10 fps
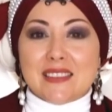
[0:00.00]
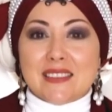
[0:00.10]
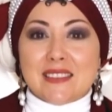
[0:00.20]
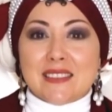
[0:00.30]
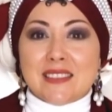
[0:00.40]
the
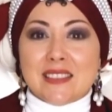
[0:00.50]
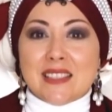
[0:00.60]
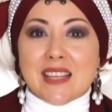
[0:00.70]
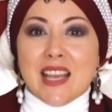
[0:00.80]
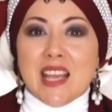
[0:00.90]

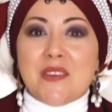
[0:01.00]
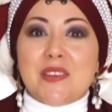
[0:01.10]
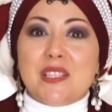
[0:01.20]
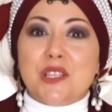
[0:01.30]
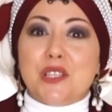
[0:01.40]
whole
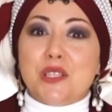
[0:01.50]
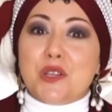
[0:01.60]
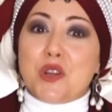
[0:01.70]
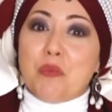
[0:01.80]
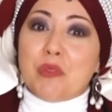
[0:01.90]

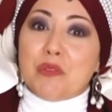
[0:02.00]
world with